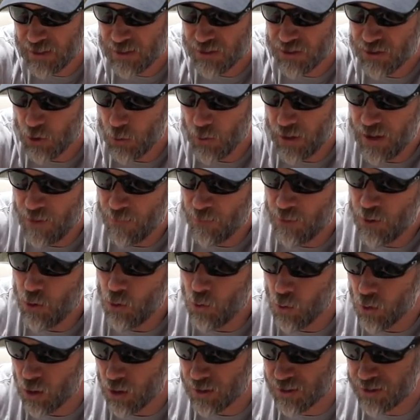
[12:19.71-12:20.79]
So if you
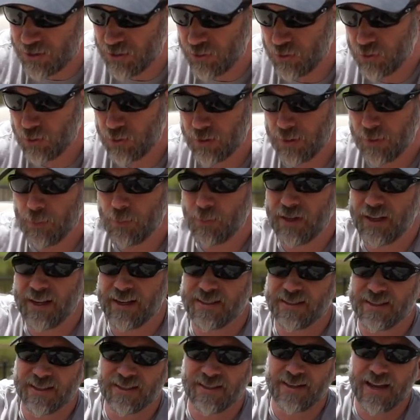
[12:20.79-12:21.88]
were to
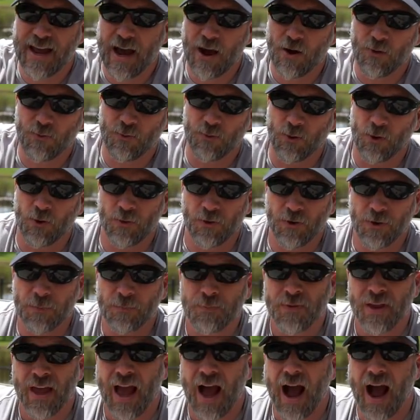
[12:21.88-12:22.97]
place this down further,
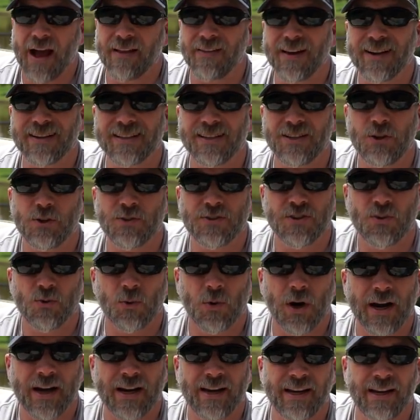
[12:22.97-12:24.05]
I like to use it
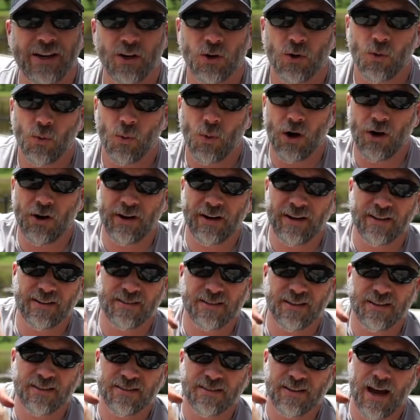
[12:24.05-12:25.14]
right here where it is,
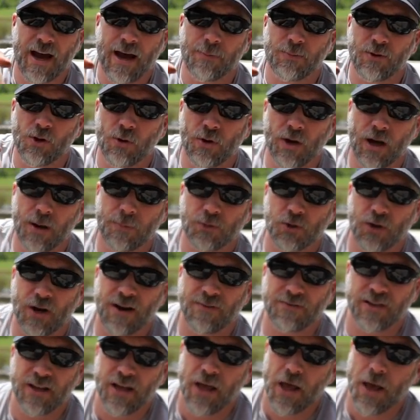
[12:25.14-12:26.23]
this top load
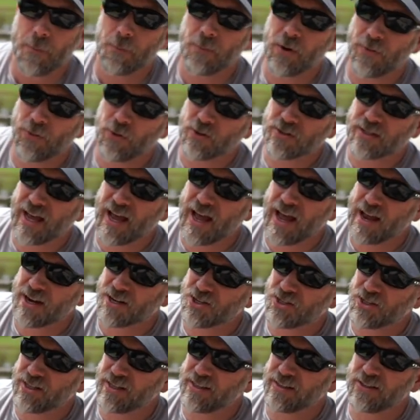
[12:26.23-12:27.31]
updraft, but there's
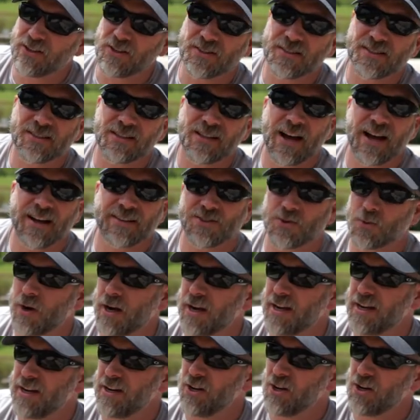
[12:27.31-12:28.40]
actually little slots
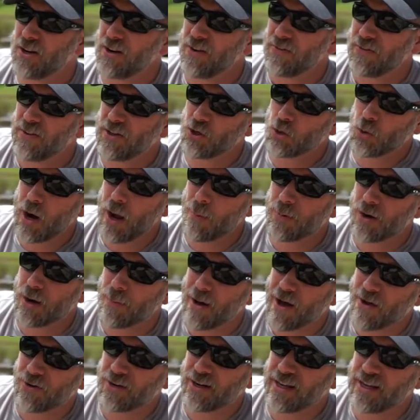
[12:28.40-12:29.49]
right here that drop it
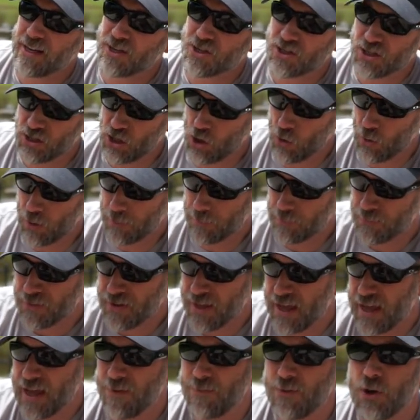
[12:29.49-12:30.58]
about an inch lower.
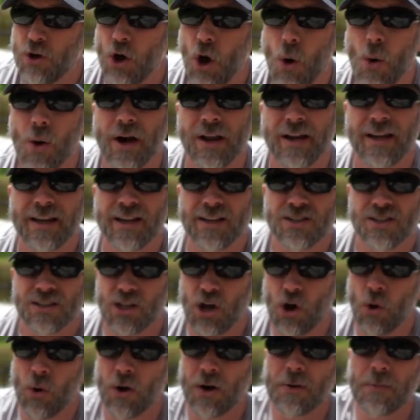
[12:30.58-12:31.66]
If you go an inch
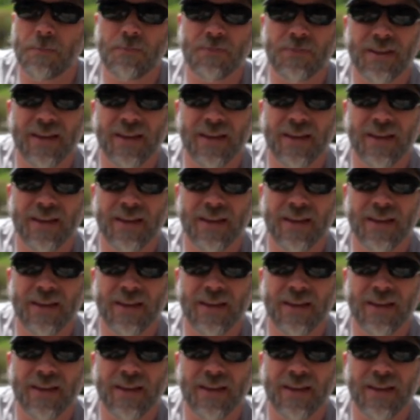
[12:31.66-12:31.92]
lower,